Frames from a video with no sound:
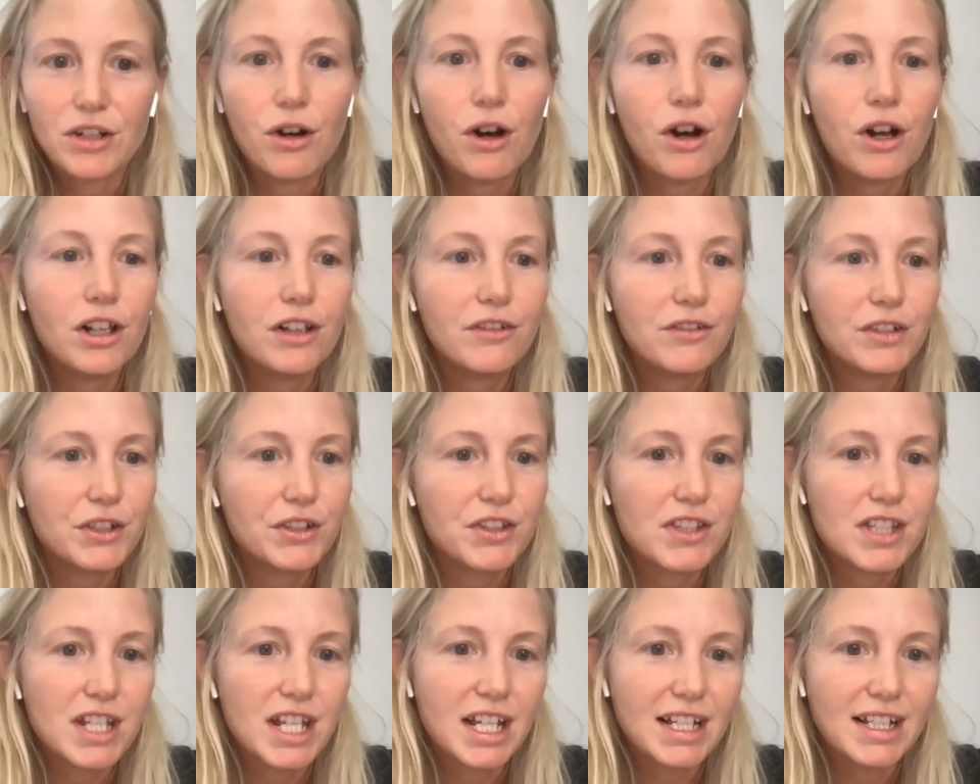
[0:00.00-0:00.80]
all of those
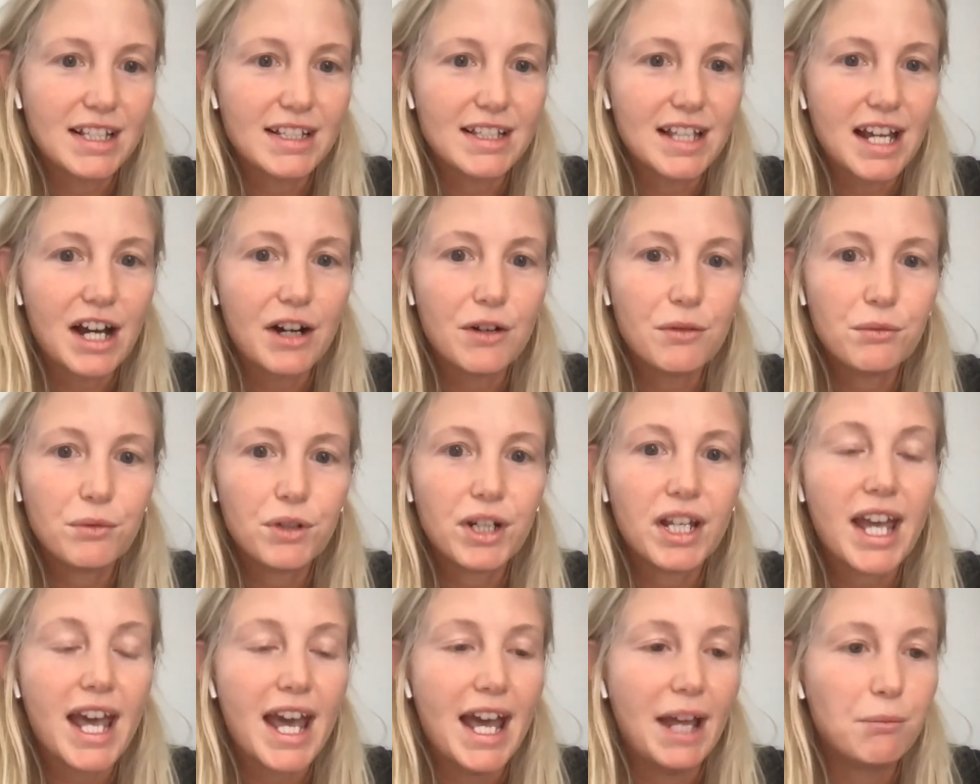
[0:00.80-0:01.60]
things that
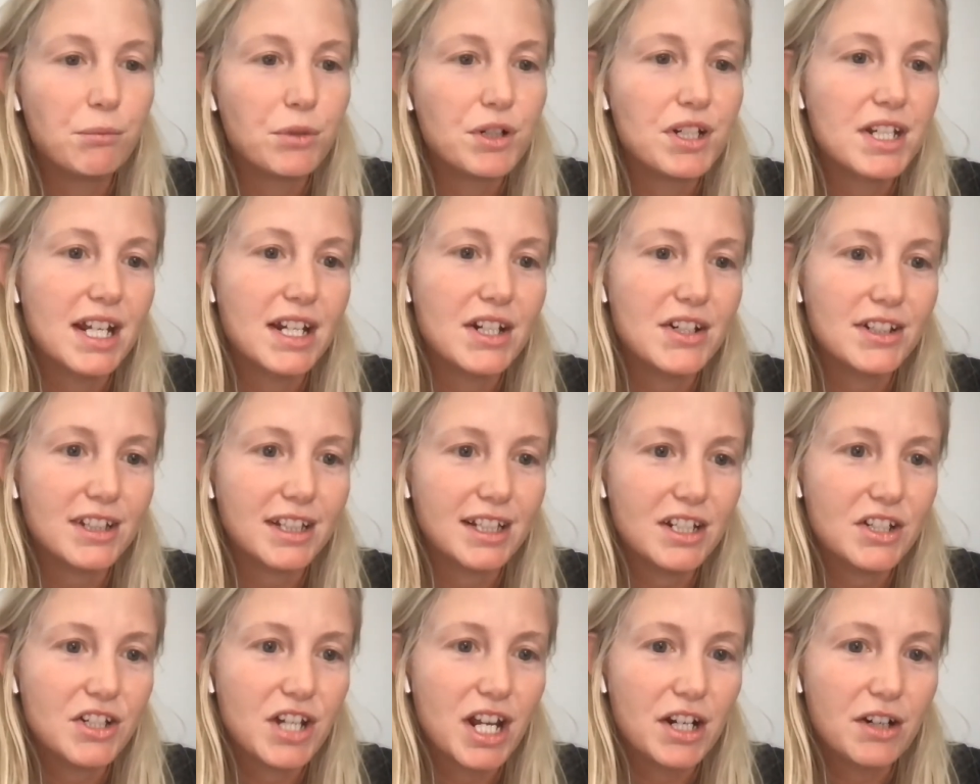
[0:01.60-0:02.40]
can
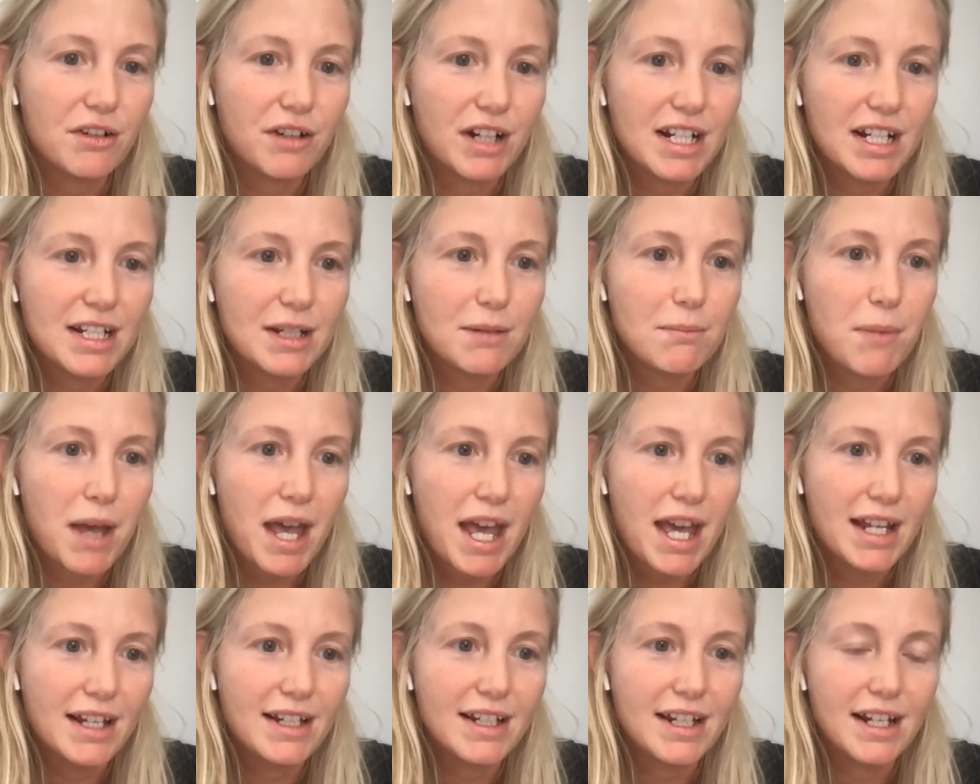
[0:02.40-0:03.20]
potentially generate
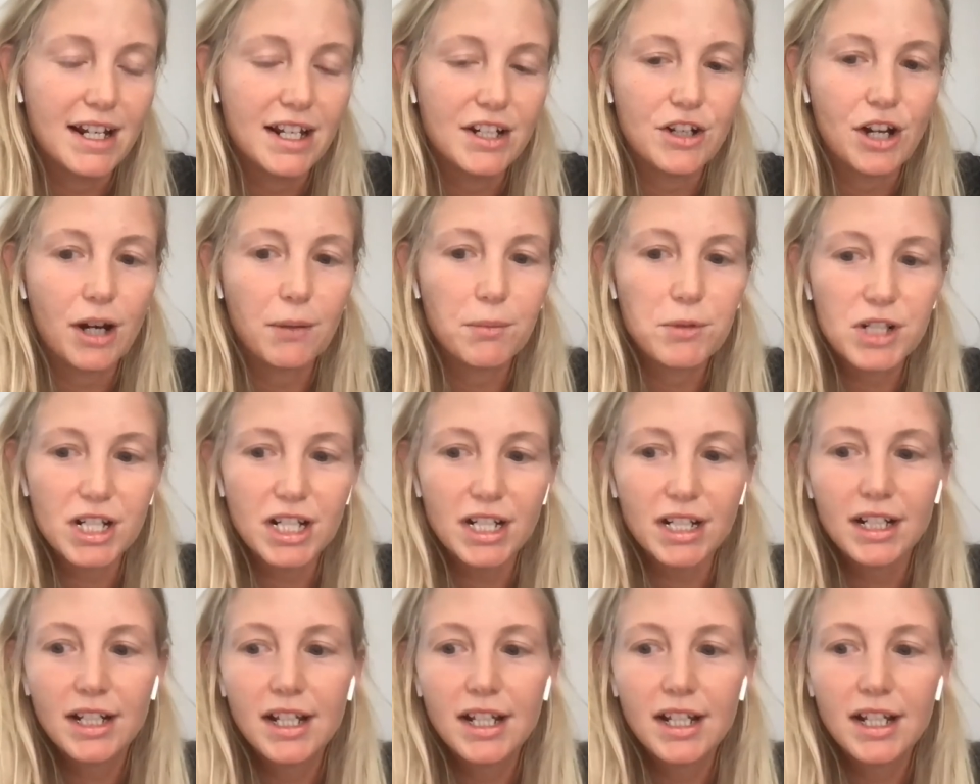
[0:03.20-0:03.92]
demand and adoption.